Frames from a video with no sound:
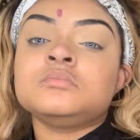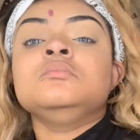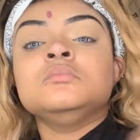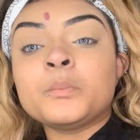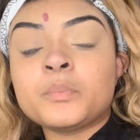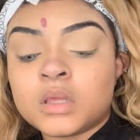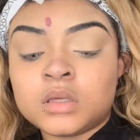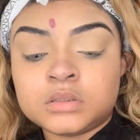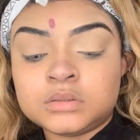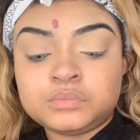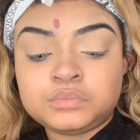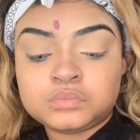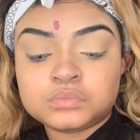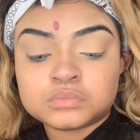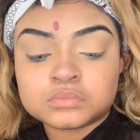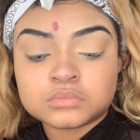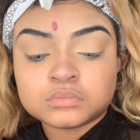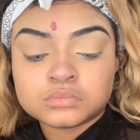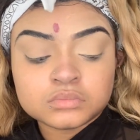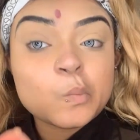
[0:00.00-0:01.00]
I'm just using
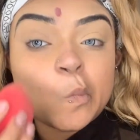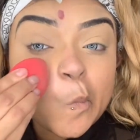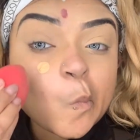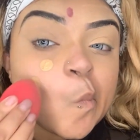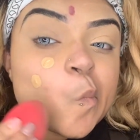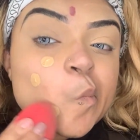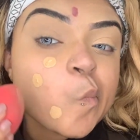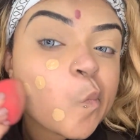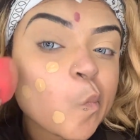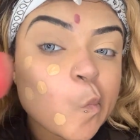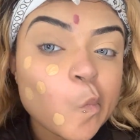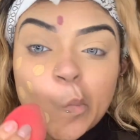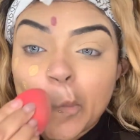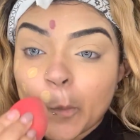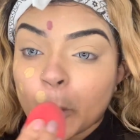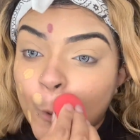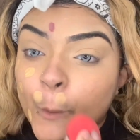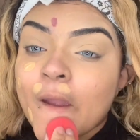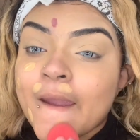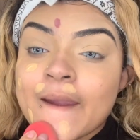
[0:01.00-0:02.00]
the
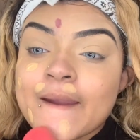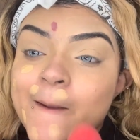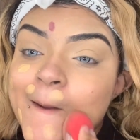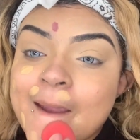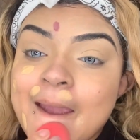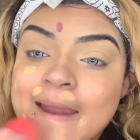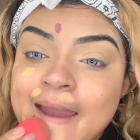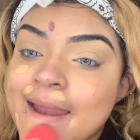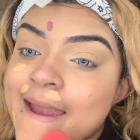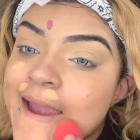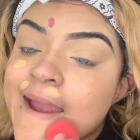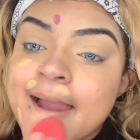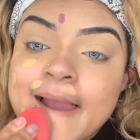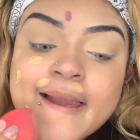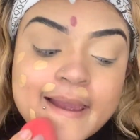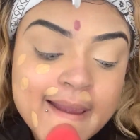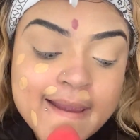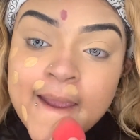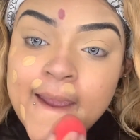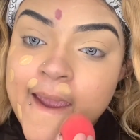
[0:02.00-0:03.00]
Huda Beauty
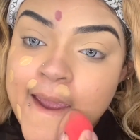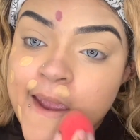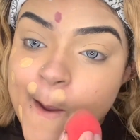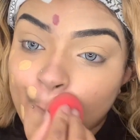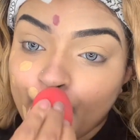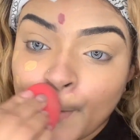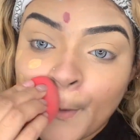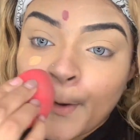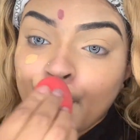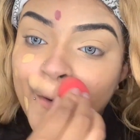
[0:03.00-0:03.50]
foundation in the color